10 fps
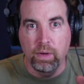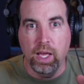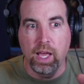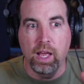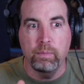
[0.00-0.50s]

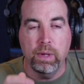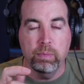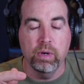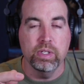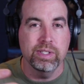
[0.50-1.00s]
And
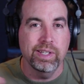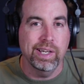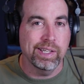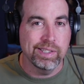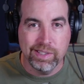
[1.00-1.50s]
people are just
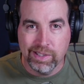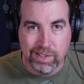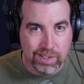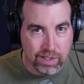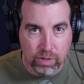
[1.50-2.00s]

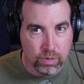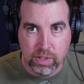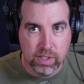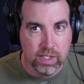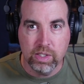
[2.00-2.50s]

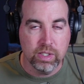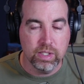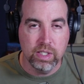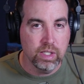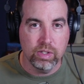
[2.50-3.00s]

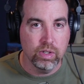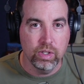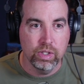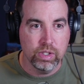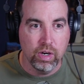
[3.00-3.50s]
sea
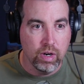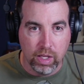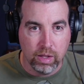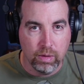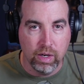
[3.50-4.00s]
turtles are
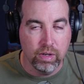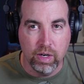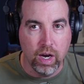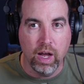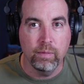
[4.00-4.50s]

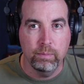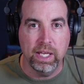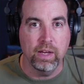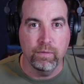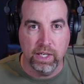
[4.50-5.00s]
not
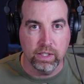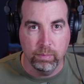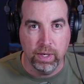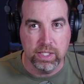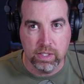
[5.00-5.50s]
being affected
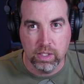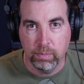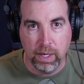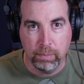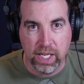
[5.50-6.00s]

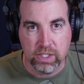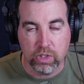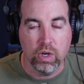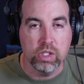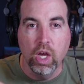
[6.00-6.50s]
by plastic
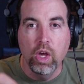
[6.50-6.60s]
straws.